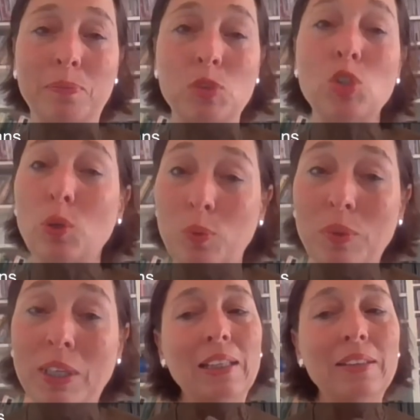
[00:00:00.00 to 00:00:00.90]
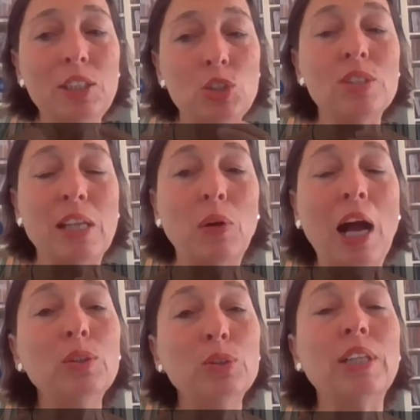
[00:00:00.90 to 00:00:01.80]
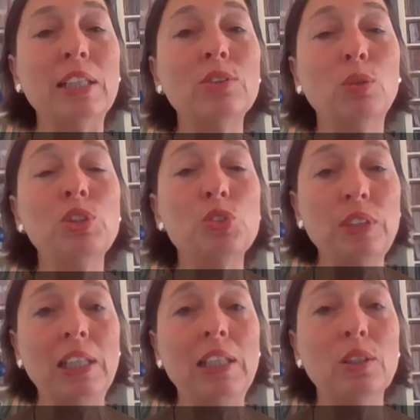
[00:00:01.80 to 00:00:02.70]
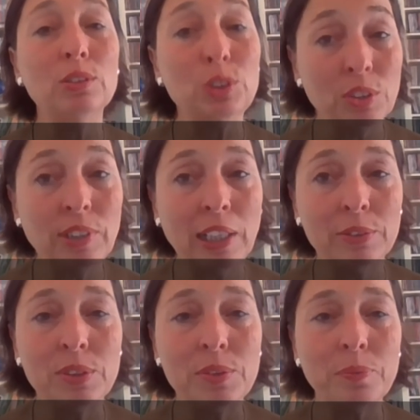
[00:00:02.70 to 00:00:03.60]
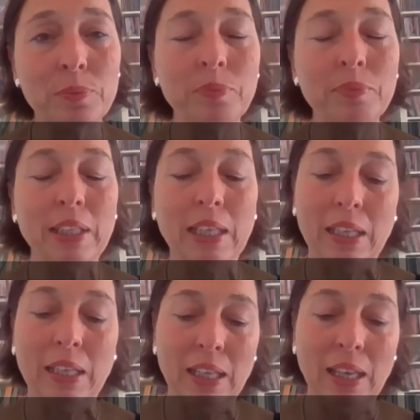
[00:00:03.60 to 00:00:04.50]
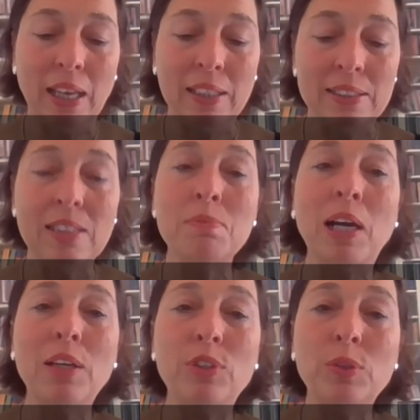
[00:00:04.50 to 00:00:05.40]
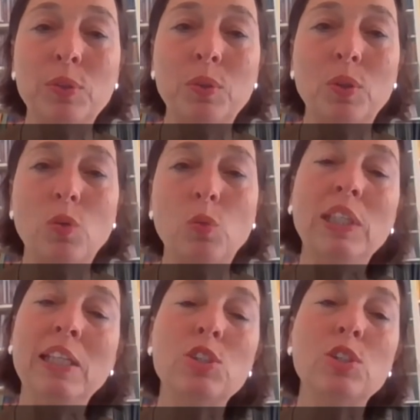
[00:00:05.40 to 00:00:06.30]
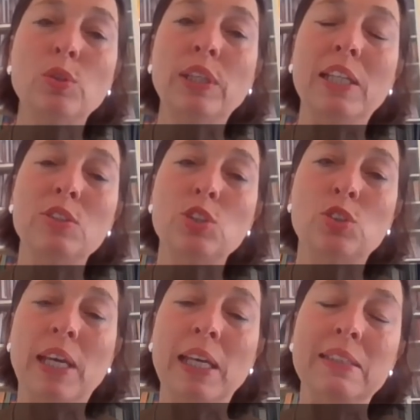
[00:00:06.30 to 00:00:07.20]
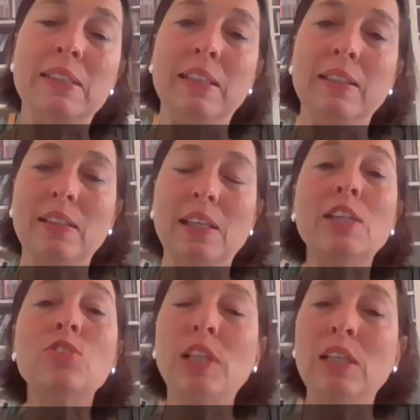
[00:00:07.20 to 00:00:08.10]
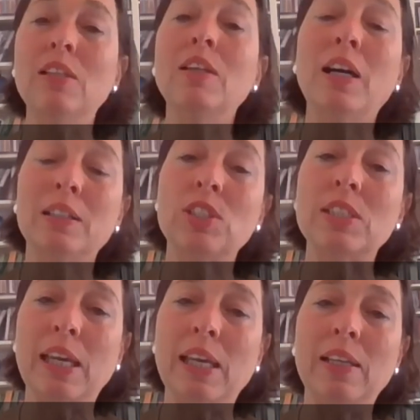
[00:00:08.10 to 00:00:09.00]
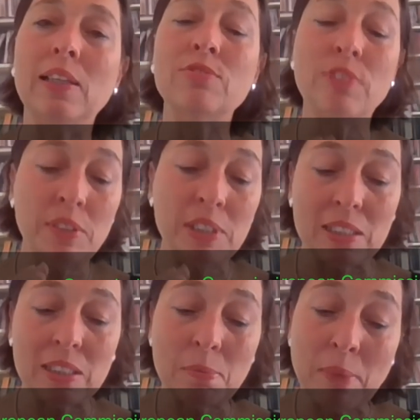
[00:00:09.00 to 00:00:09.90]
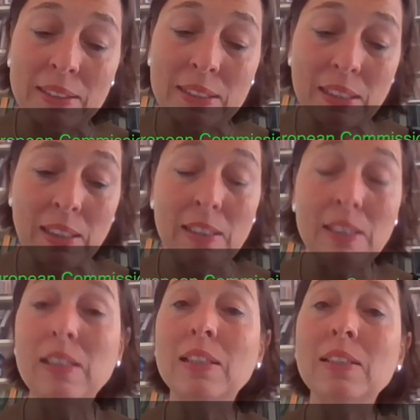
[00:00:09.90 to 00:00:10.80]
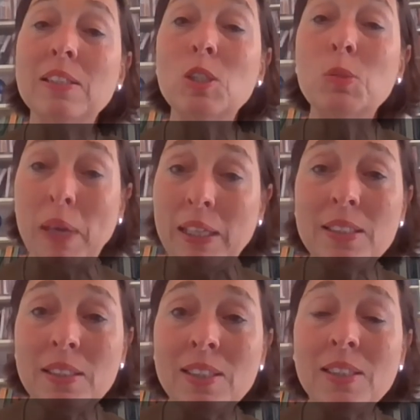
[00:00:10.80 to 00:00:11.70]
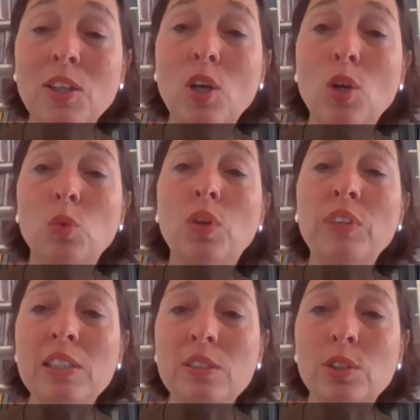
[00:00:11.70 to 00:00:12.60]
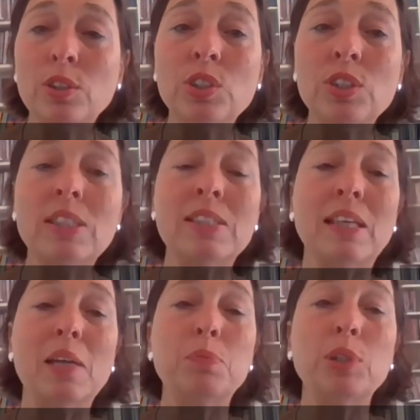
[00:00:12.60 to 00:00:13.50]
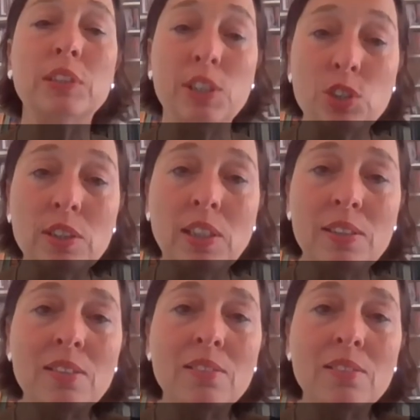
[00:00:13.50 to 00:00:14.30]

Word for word: So, the issue is now how to get knowledge really to the ground. And in my view, we need to look into creating at really large scale and very systematically the spaces where researchers and practitioners,